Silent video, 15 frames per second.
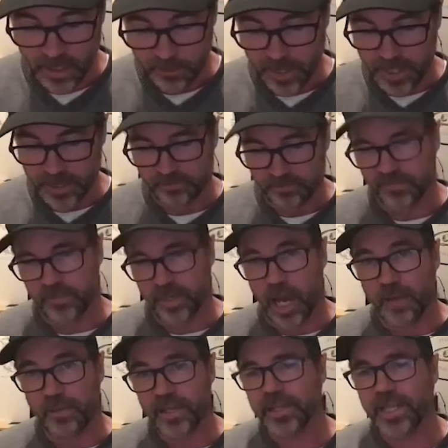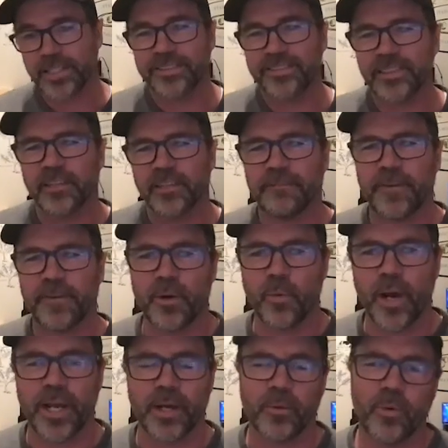But I think that's still a fair
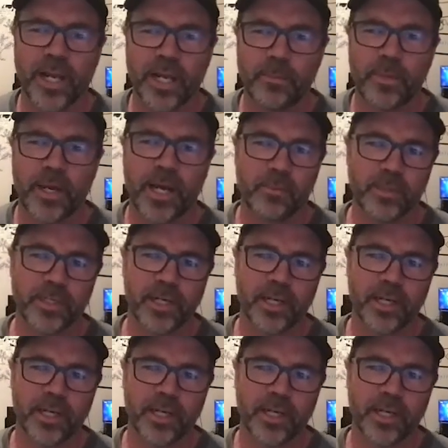way away, Mohammed.